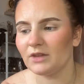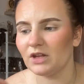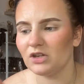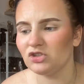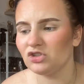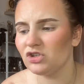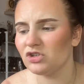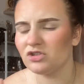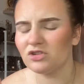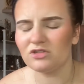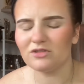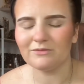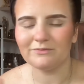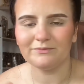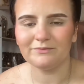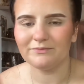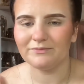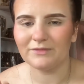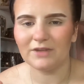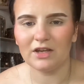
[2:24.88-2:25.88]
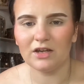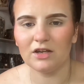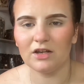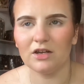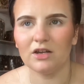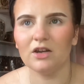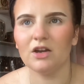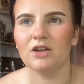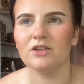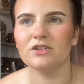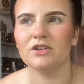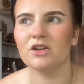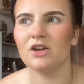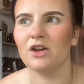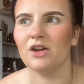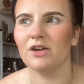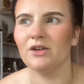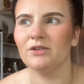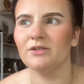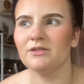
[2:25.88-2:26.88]
Just, I don't
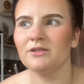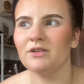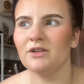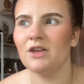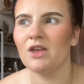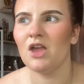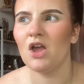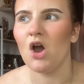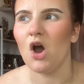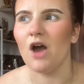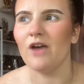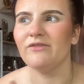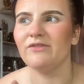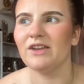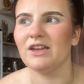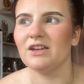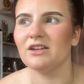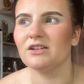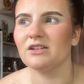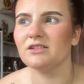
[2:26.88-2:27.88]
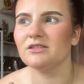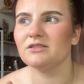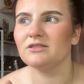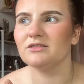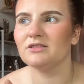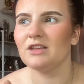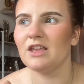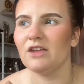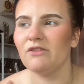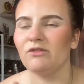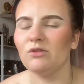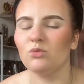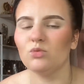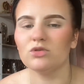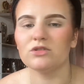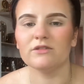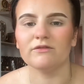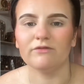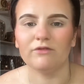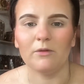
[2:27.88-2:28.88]
know. I think if it
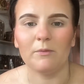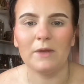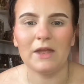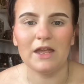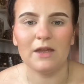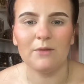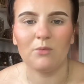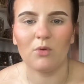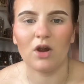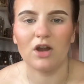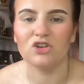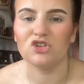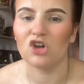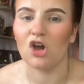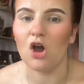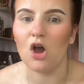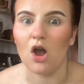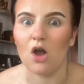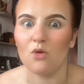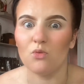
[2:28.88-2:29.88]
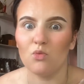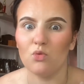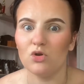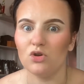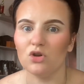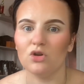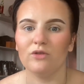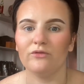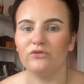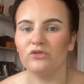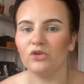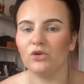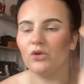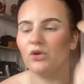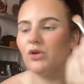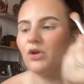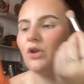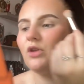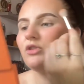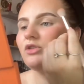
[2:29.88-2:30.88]
wasn't for peer pressure, I wouldn't have
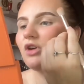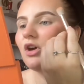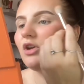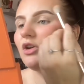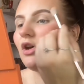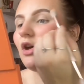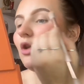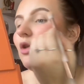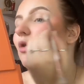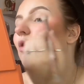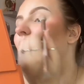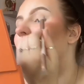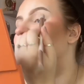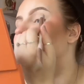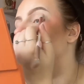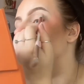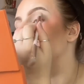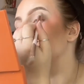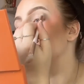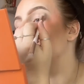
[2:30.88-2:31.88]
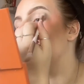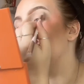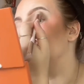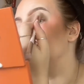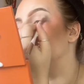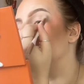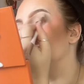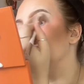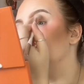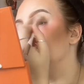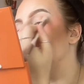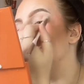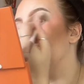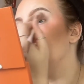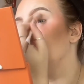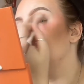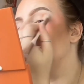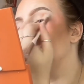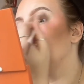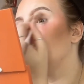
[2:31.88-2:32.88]
done done a lot of things that I did
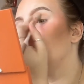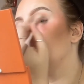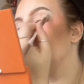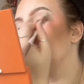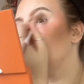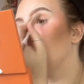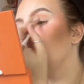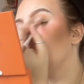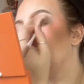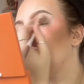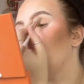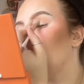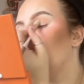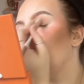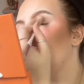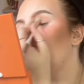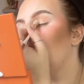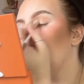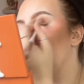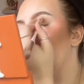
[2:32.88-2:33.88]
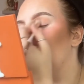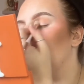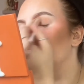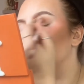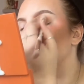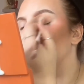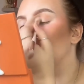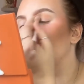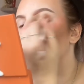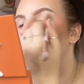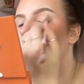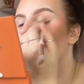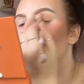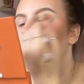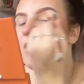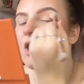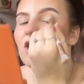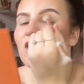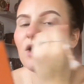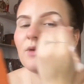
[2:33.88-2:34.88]
do. And although
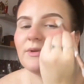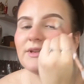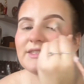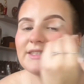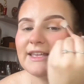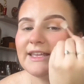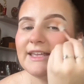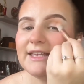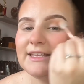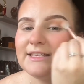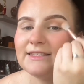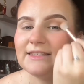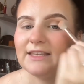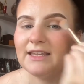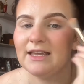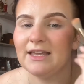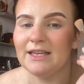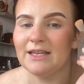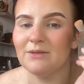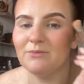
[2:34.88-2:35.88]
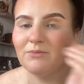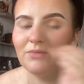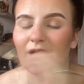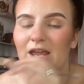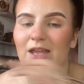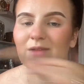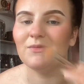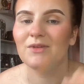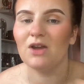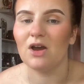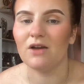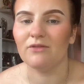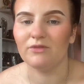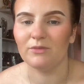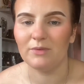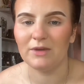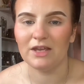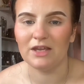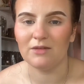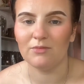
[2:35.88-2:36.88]
I know it's easy blaming other
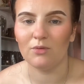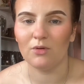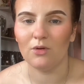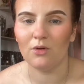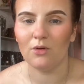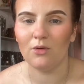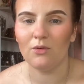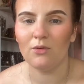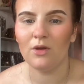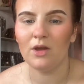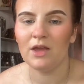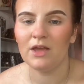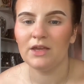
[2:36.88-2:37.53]
people,